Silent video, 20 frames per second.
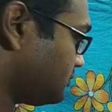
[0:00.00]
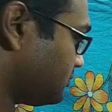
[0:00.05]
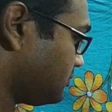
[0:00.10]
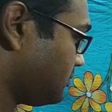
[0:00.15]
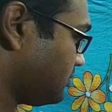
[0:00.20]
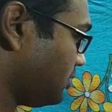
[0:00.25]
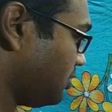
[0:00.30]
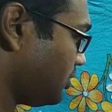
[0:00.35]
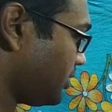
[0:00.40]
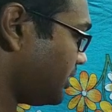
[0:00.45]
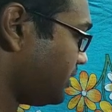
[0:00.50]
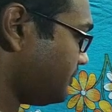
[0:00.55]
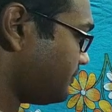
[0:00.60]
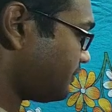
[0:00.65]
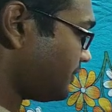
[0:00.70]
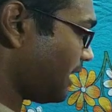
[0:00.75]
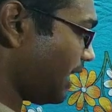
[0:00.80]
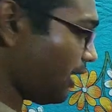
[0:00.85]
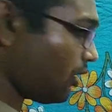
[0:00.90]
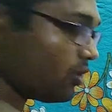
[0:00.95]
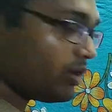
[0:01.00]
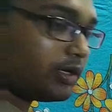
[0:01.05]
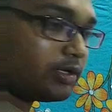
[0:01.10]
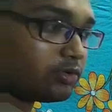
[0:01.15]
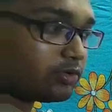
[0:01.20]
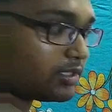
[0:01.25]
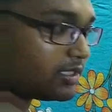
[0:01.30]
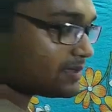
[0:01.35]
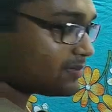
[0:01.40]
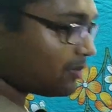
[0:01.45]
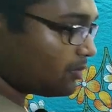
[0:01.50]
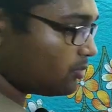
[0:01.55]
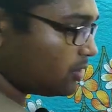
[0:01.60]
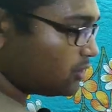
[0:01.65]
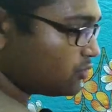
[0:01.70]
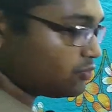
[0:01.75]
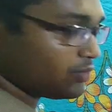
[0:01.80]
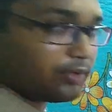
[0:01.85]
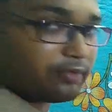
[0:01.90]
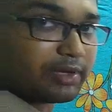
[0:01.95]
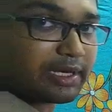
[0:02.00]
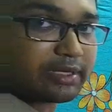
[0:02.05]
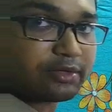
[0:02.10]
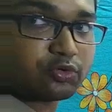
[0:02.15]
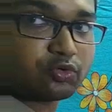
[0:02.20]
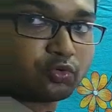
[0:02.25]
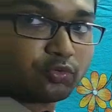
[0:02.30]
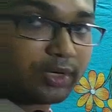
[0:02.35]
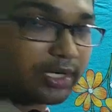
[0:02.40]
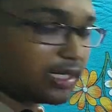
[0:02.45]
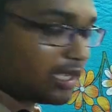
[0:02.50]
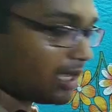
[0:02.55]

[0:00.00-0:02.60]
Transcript: Okay, according to this formula 2 will come